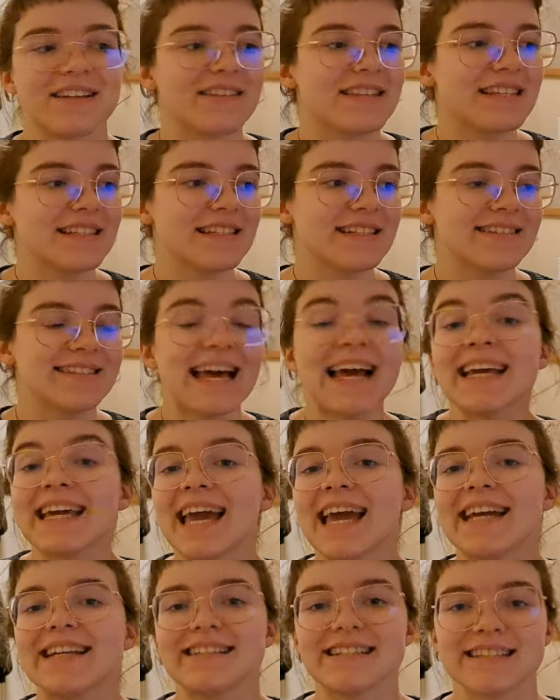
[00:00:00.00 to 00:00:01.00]

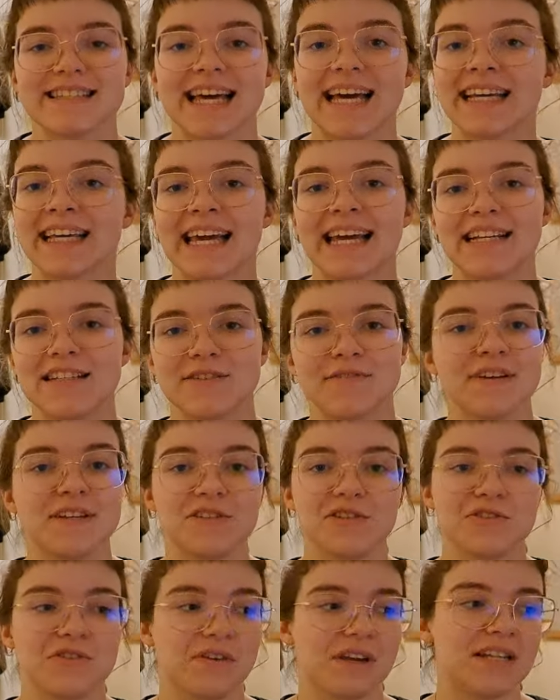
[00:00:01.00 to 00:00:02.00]
decades and decades of
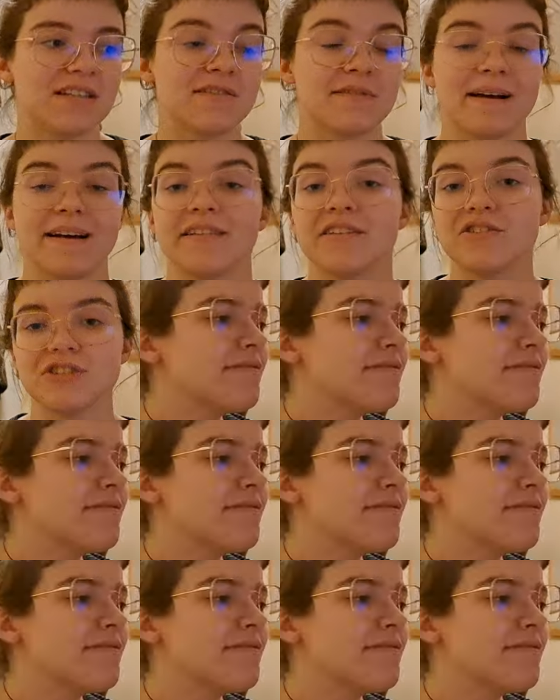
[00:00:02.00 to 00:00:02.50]
history surrounding